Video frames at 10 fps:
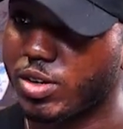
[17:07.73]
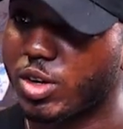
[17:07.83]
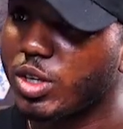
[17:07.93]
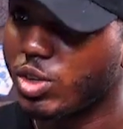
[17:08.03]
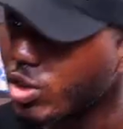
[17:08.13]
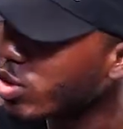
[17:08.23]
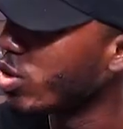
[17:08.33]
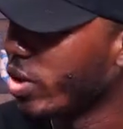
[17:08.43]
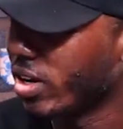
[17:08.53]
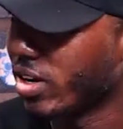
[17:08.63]
Just
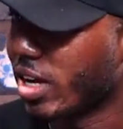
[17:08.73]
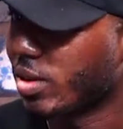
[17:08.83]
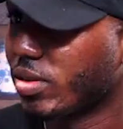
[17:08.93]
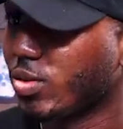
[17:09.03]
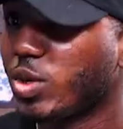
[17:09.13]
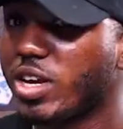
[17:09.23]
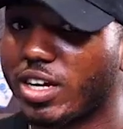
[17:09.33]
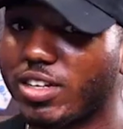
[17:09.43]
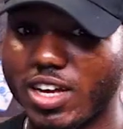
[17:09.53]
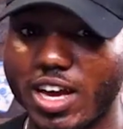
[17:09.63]
currently, like
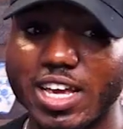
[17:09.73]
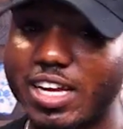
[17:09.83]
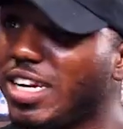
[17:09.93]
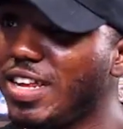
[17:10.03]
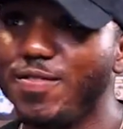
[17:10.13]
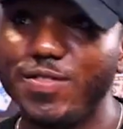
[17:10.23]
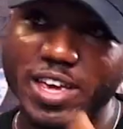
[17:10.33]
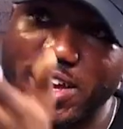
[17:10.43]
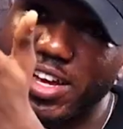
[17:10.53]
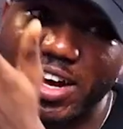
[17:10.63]
I can live
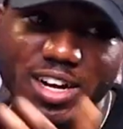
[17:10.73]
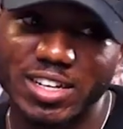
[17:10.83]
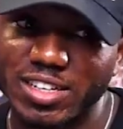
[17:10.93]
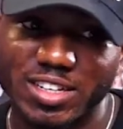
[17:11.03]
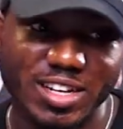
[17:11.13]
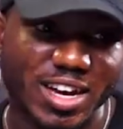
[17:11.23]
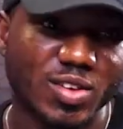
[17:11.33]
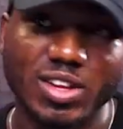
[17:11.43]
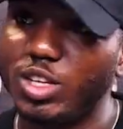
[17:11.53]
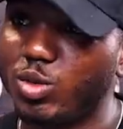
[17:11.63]
here and
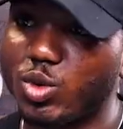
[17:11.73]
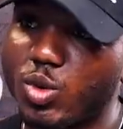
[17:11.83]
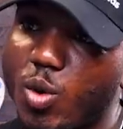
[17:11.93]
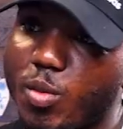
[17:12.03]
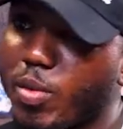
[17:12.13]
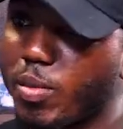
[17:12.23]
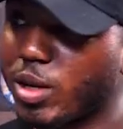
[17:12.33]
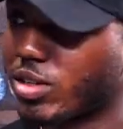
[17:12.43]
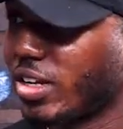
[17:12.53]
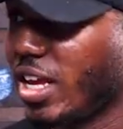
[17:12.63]
another news could come up
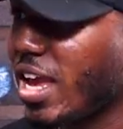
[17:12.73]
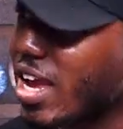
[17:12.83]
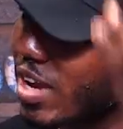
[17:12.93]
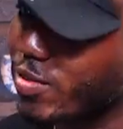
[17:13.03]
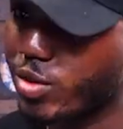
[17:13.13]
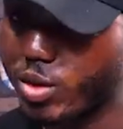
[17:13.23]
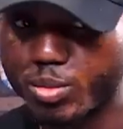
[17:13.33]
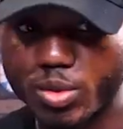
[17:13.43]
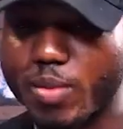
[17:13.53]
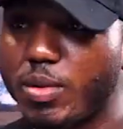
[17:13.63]
about an AI from
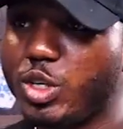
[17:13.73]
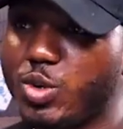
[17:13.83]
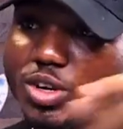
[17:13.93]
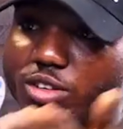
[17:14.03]
probably US,